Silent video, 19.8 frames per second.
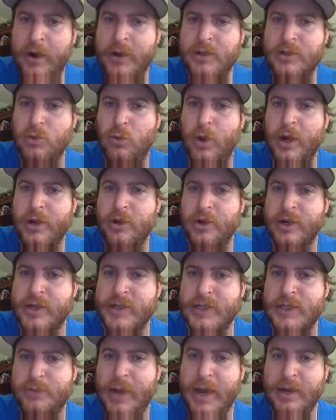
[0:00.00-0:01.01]
it to what your
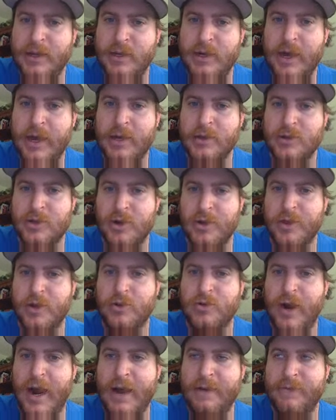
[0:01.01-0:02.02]
expected answer on the
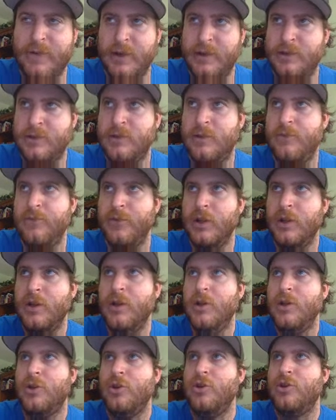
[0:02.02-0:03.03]
graph is,
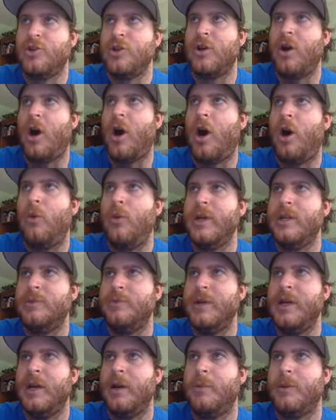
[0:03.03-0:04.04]
you should always
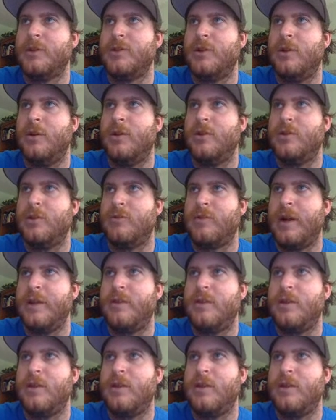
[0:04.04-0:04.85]
be able to write